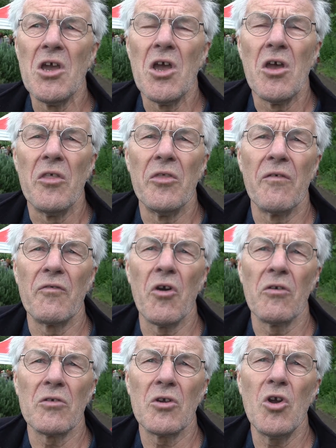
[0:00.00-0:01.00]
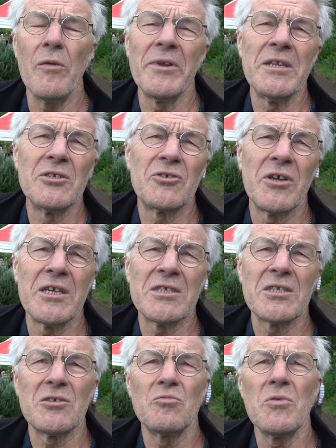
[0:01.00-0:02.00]
that got common
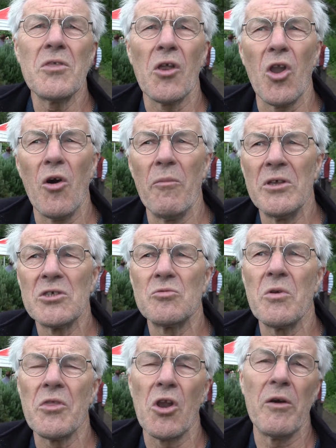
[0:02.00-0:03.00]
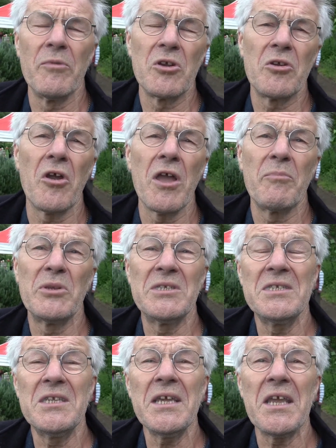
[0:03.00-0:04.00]
interests with allotments, with allotment growing,
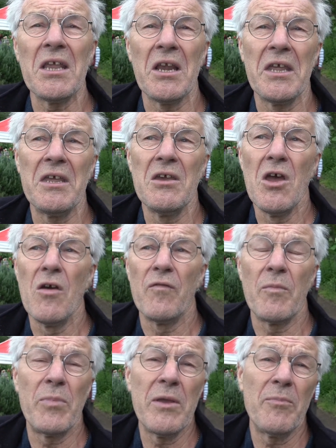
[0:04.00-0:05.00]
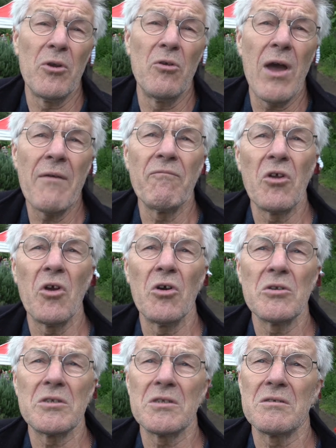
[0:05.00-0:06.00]
particularly for people who haven't
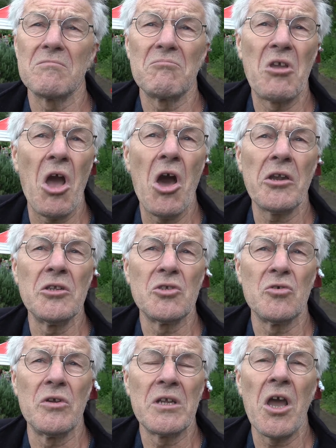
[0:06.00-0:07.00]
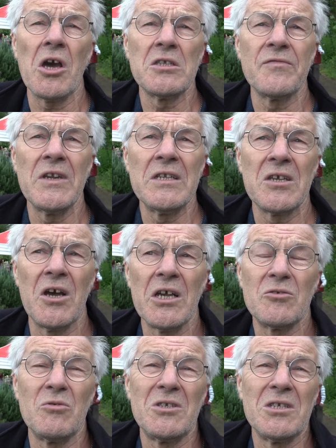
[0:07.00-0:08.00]
got gardens or gardens of any
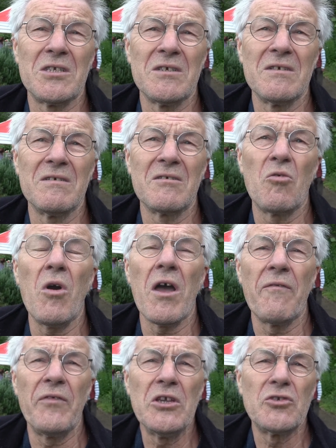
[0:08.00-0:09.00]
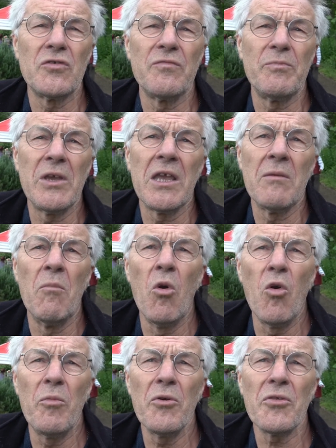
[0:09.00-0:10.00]
size, which is quite a feature of being in
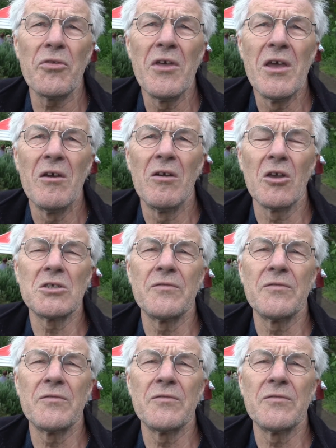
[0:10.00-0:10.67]
Morpeth. Lots of